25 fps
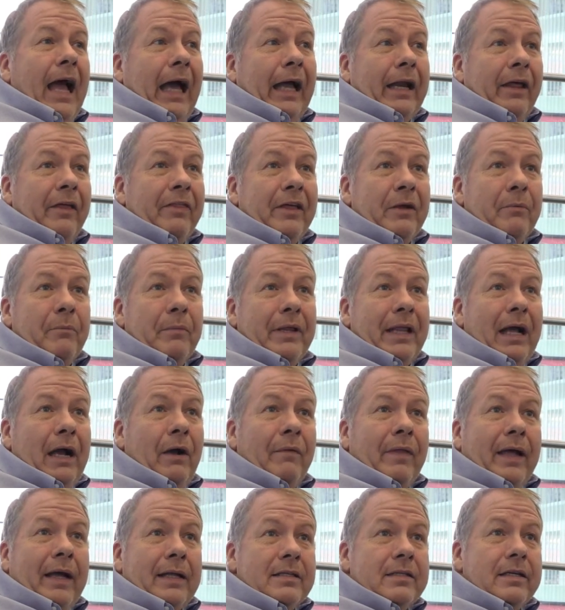And I think
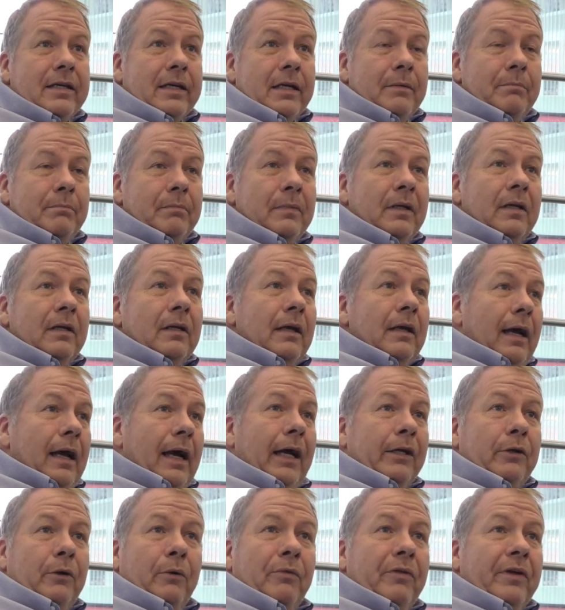without that team,
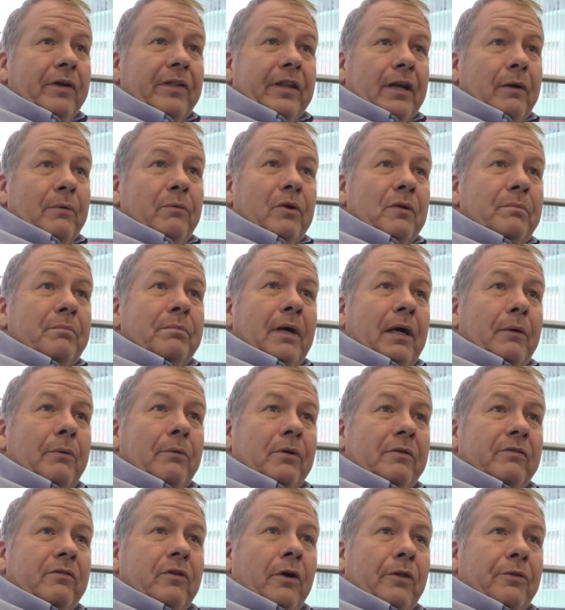I don't think that I
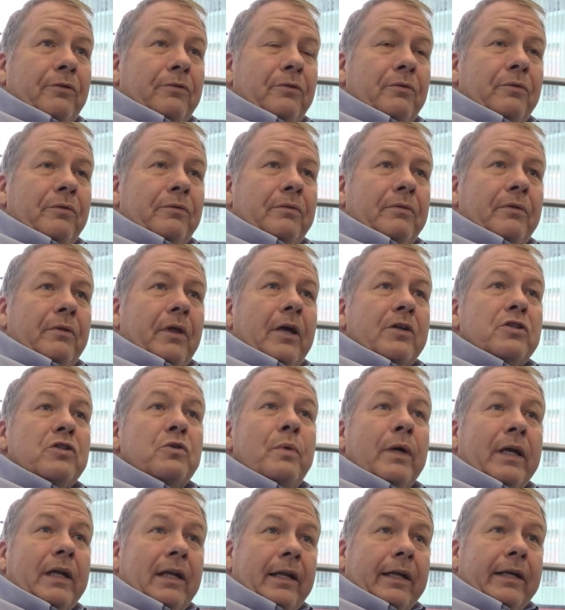would have got through as
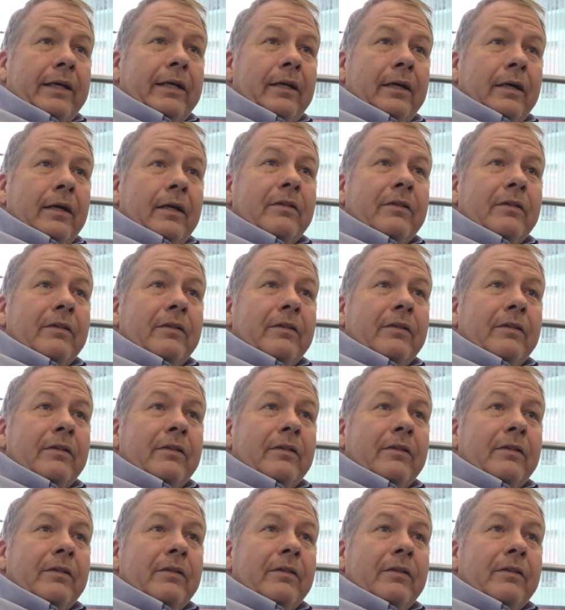quickly